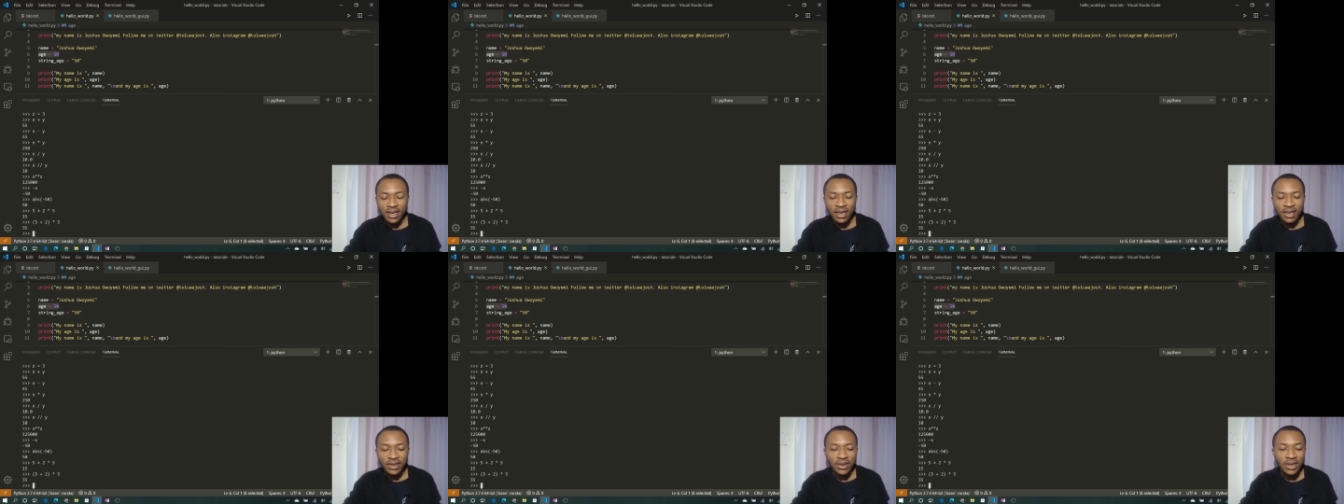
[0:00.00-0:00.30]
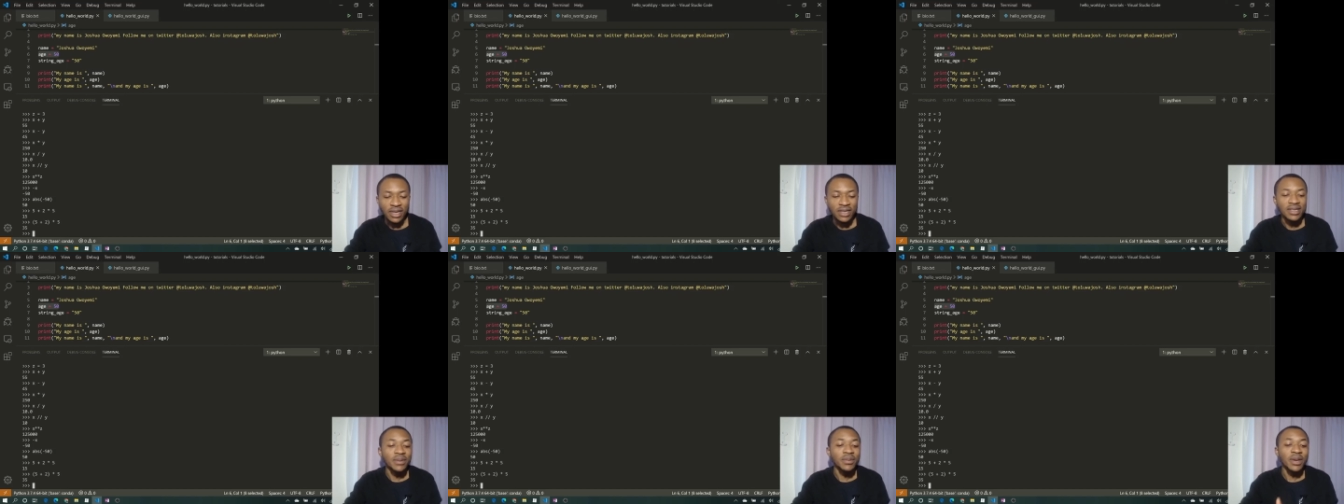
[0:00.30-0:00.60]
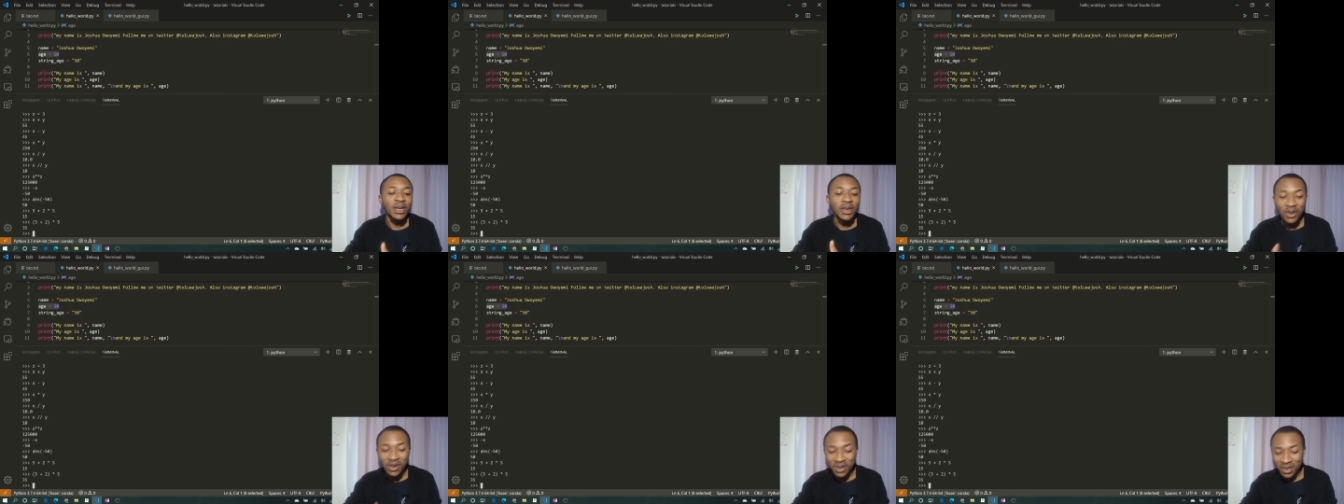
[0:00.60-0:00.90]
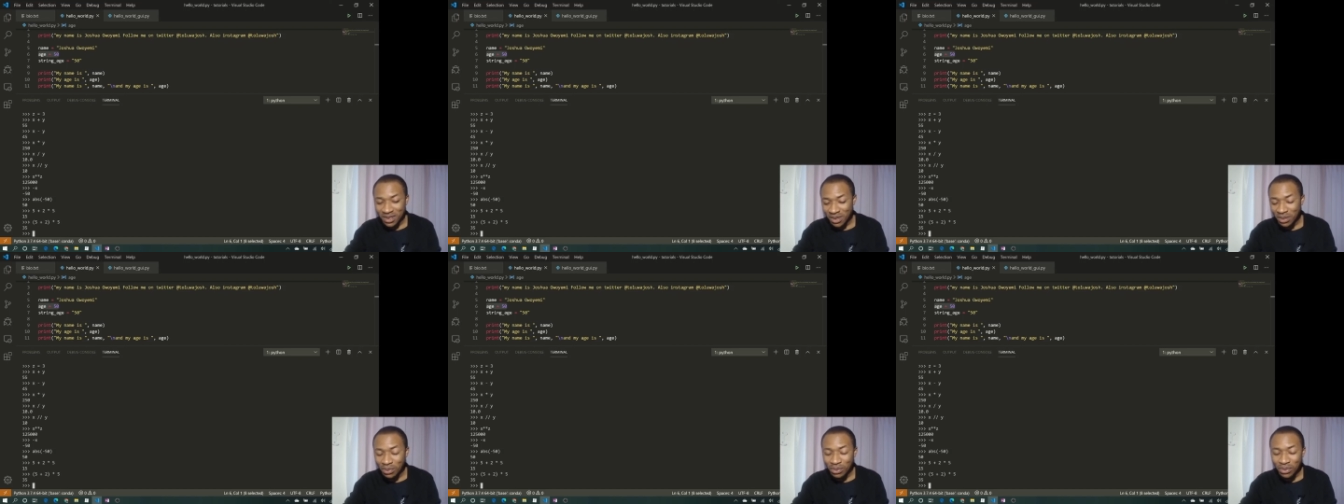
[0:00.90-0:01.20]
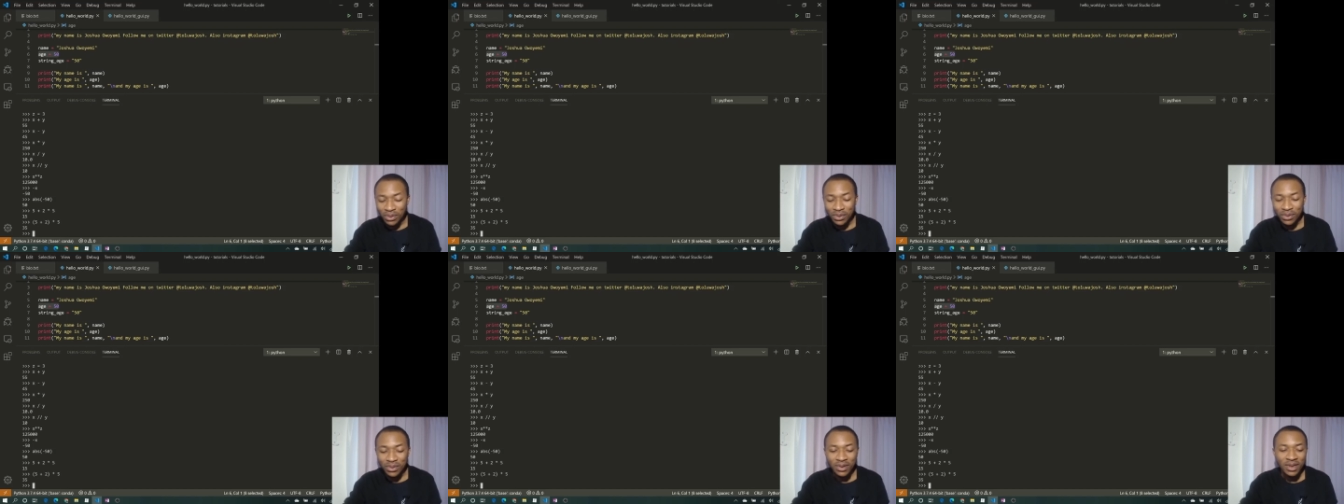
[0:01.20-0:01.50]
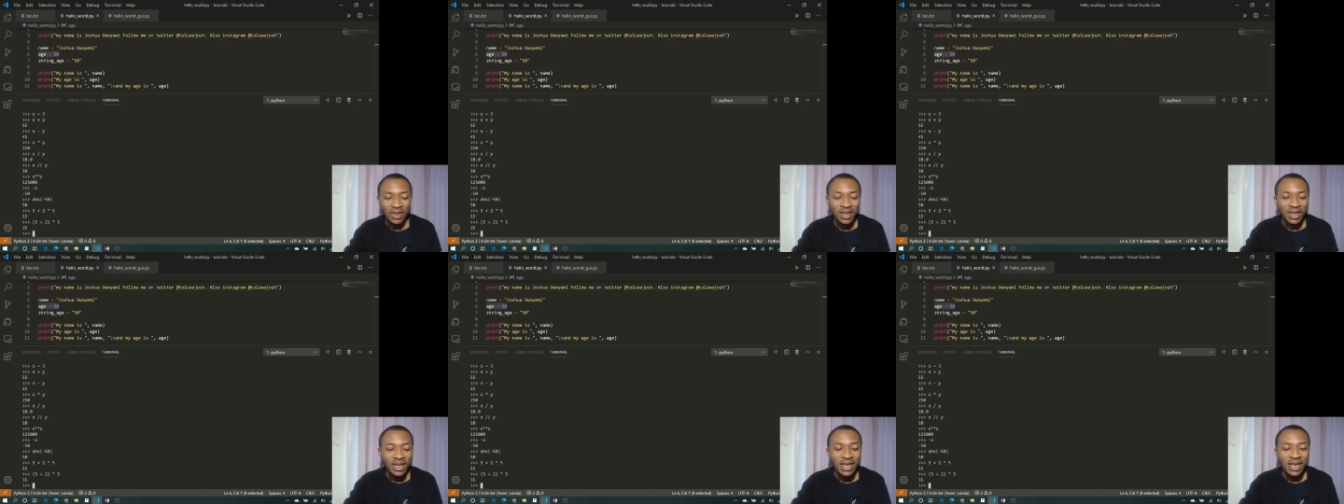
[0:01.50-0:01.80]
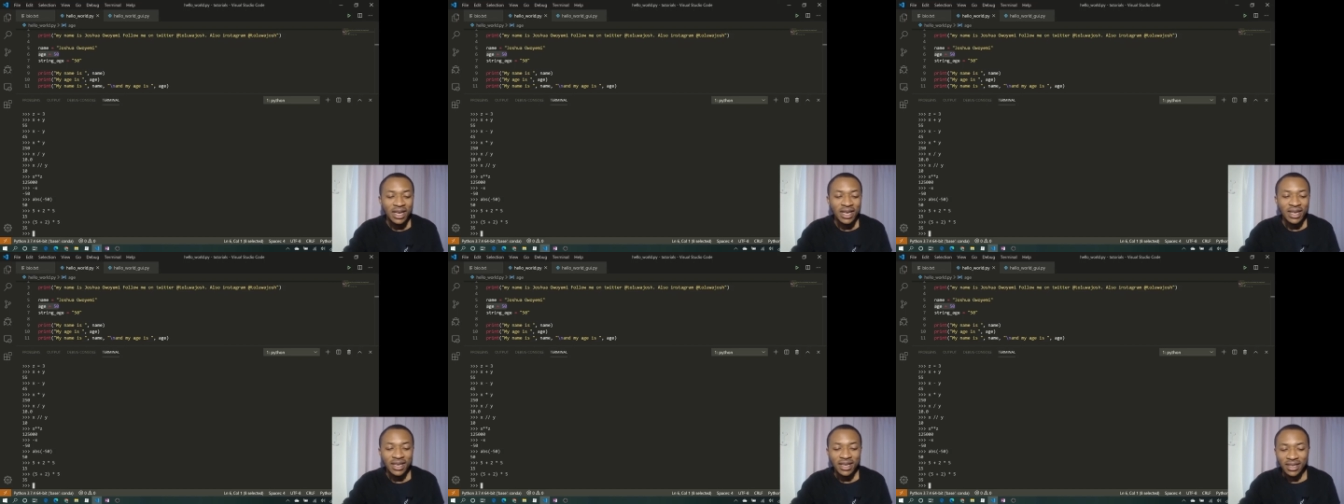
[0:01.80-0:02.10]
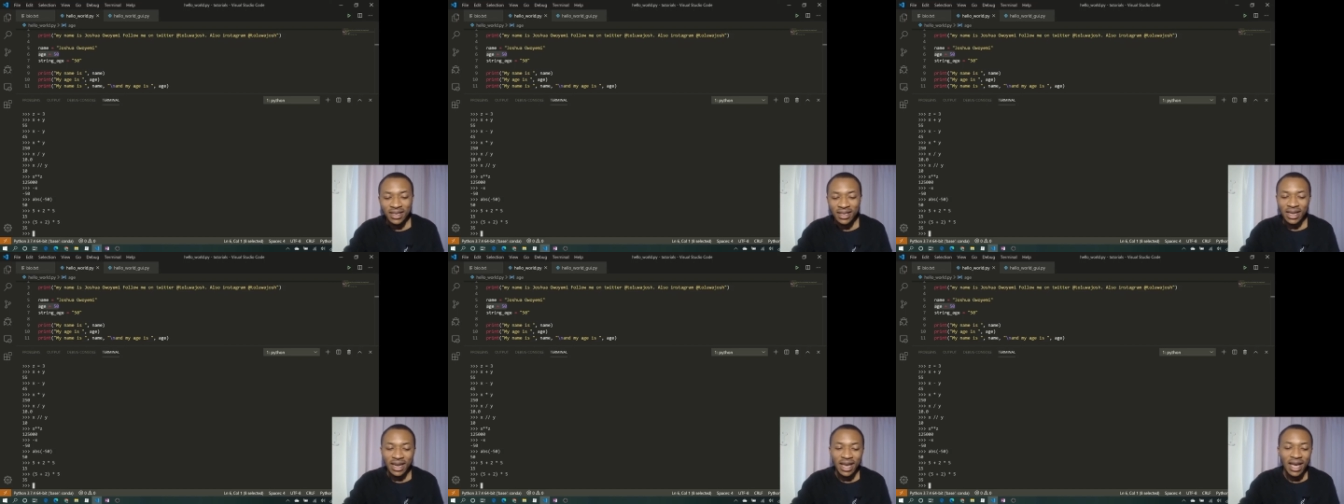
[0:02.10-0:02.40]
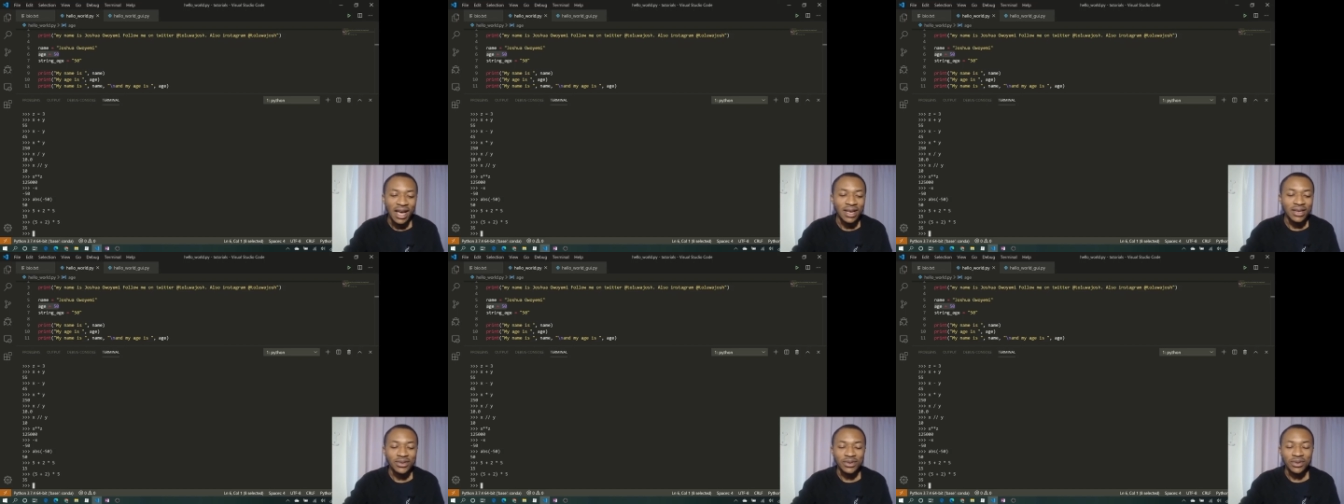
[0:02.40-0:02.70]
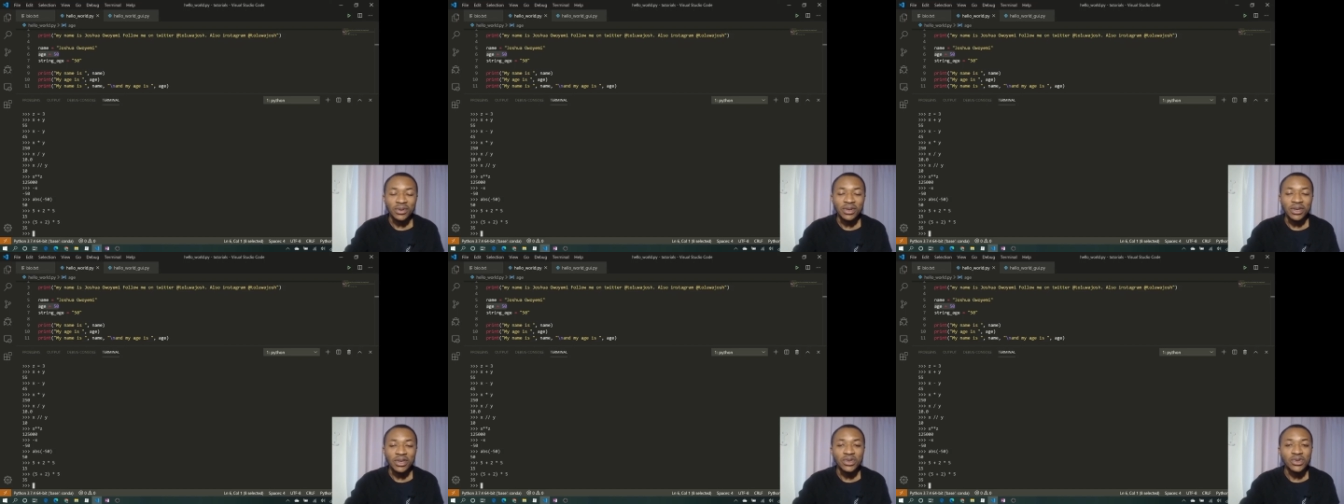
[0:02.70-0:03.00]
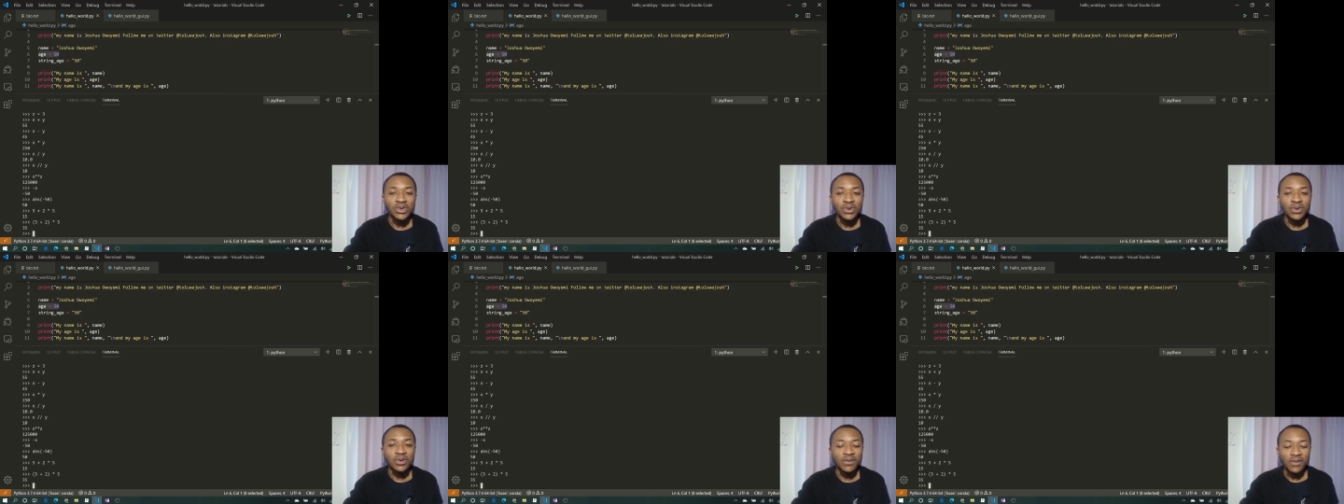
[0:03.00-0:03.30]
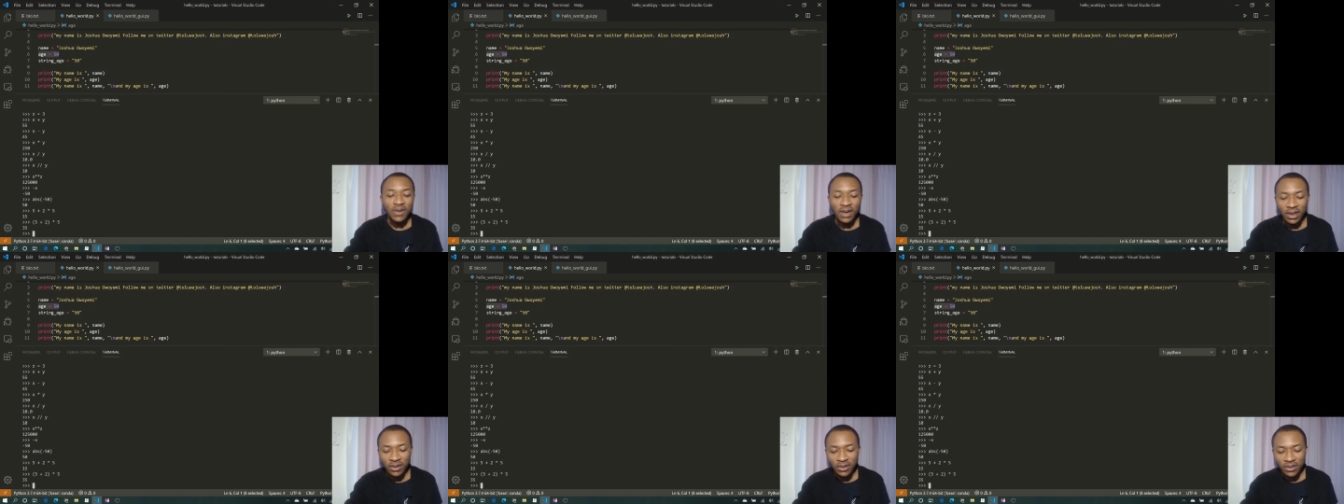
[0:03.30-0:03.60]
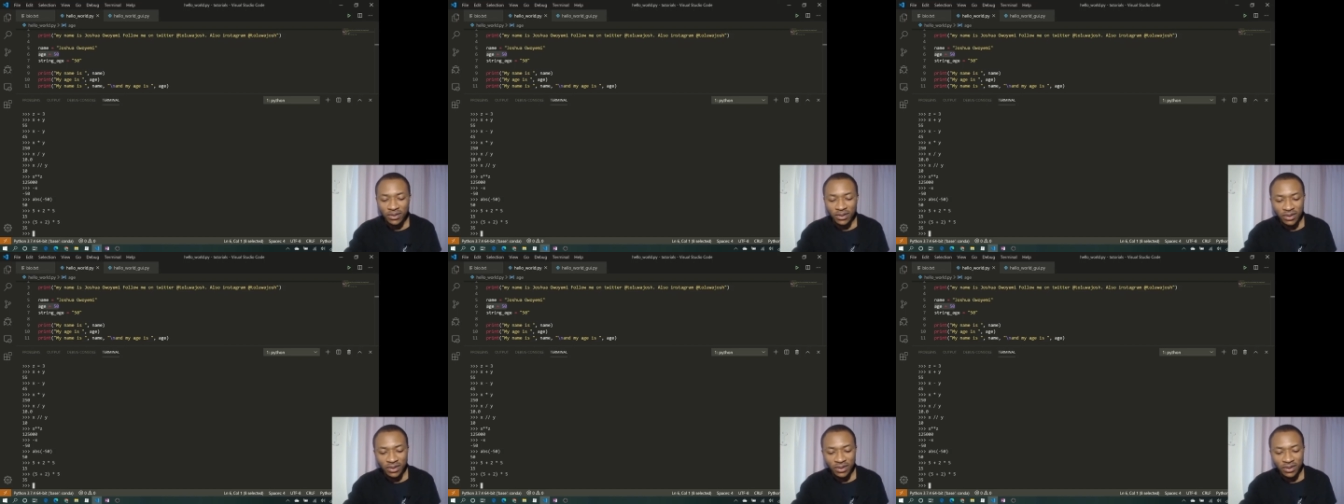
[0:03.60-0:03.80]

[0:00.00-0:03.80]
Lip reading: you can simply call it a bool that has only two values.